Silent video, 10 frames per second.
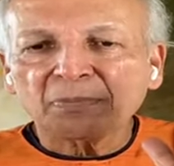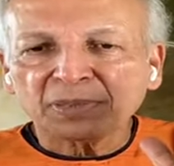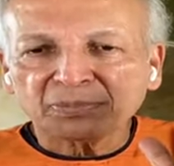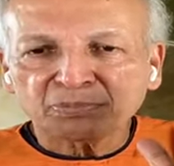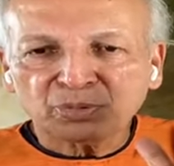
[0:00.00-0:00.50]

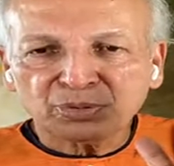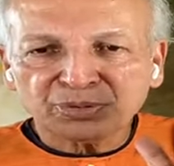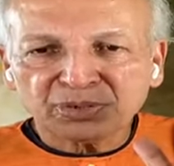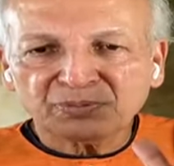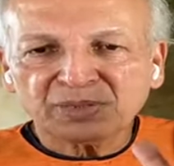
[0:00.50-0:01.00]
but
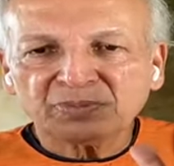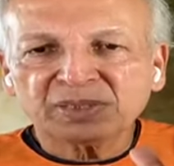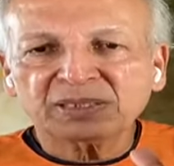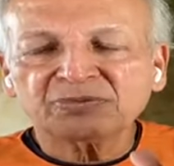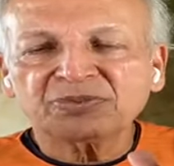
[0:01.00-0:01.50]
most of them
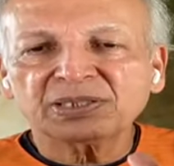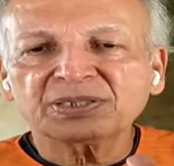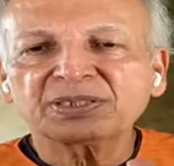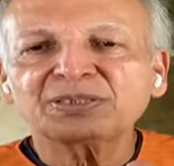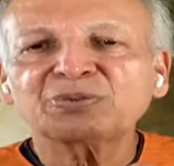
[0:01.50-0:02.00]

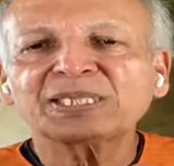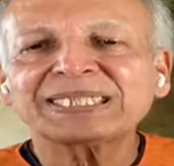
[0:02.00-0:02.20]
converts into